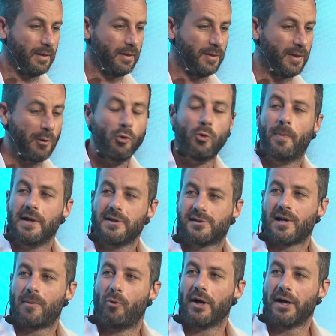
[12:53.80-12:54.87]
there will be
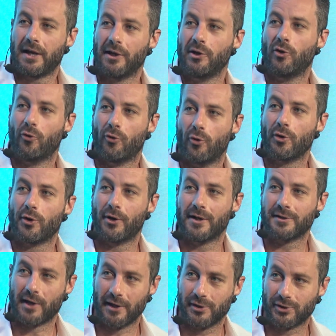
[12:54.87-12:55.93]
someone in your
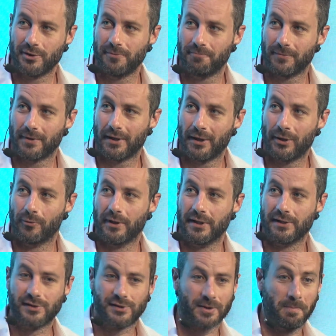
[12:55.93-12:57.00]
organisation who
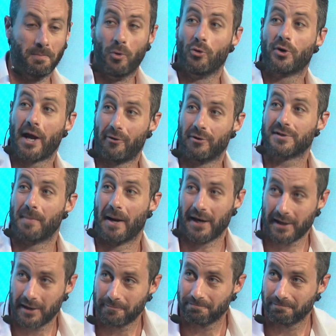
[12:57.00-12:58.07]
is more
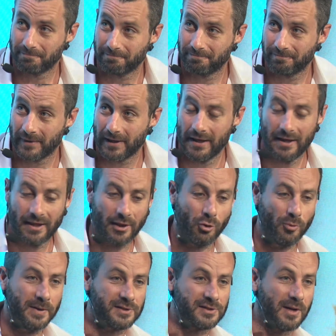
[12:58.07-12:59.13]
charismatic. There
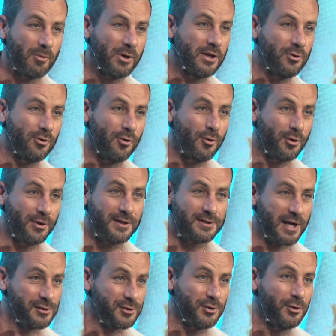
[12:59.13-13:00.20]
will be someone in your
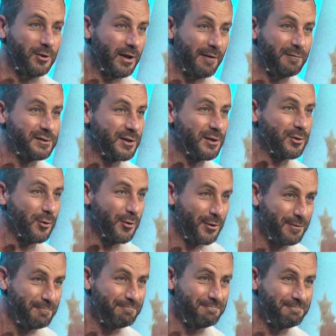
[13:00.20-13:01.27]
organisation who loves to
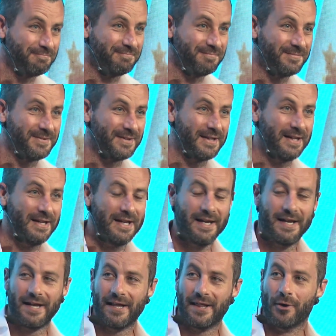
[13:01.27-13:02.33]
talk.
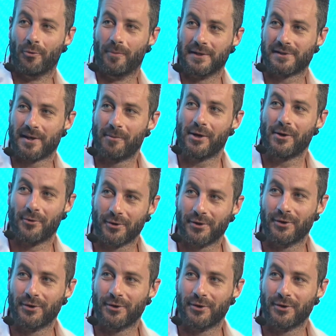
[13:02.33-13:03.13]
There will be someone in